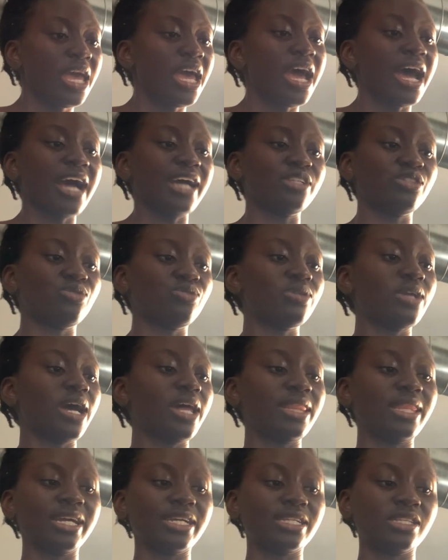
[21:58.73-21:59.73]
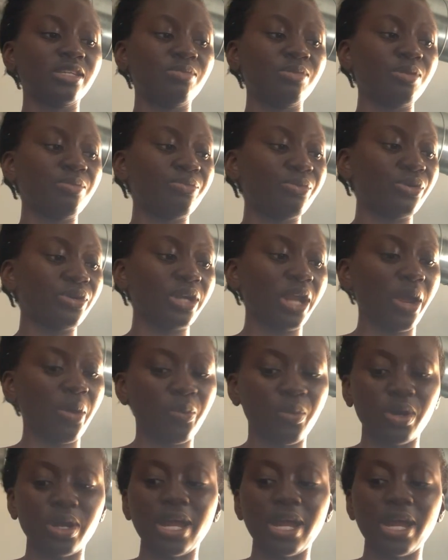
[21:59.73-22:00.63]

I do not like to be bored at work.